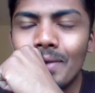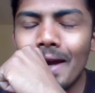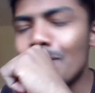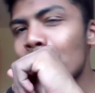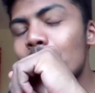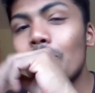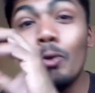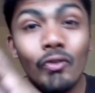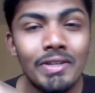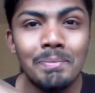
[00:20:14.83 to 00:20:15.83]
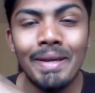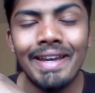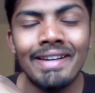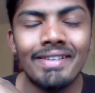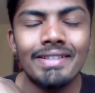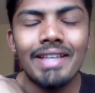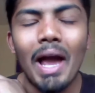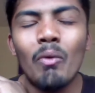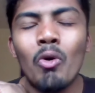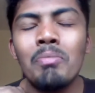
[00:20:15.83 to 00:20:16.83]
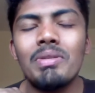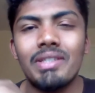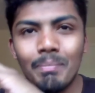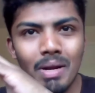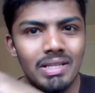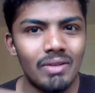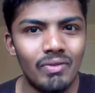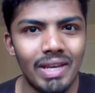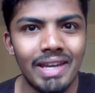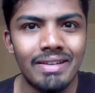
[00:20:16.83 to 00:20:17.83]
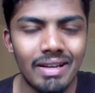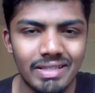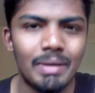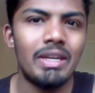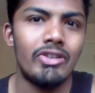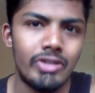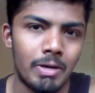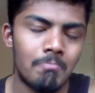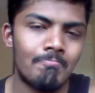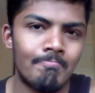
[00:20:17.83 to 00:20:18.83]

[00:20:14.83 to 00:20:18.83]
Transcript: And also, Luffy's big entrance, I won't be surprised if he enters as a ninja